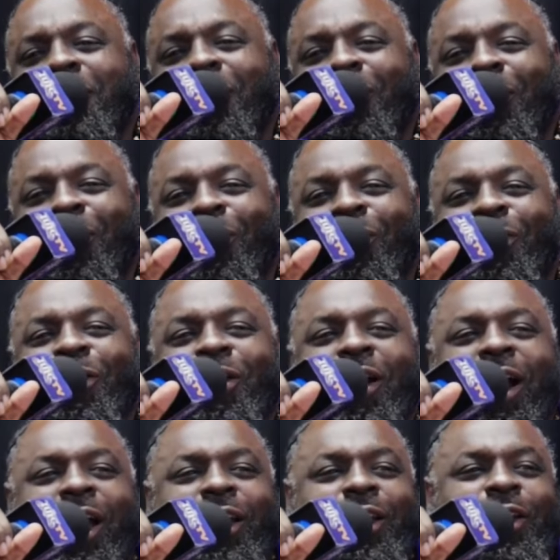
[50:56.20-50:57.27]
Oh,
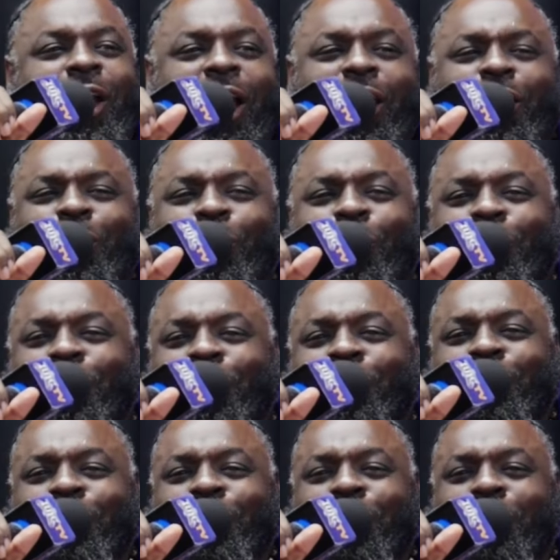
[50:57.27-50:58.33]
I didn't I didn't know
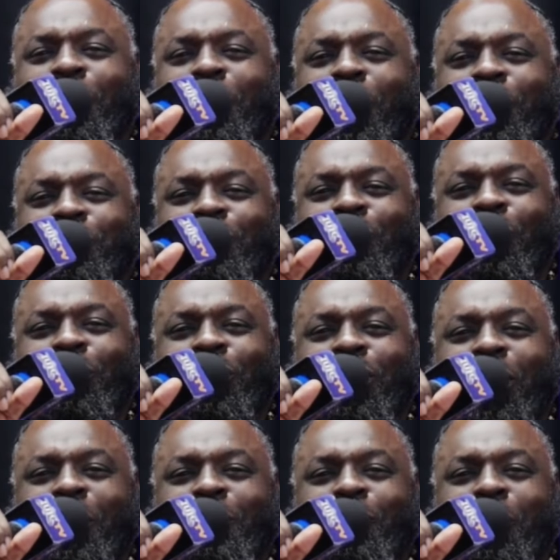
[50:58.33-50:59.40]
another another person wanted to
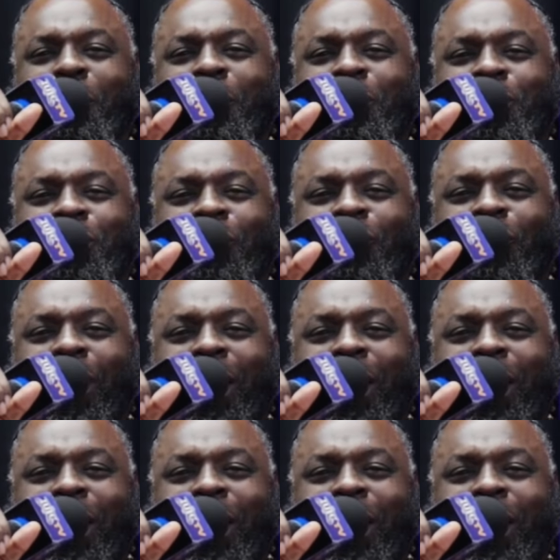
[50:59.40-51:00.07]
come with me to the fly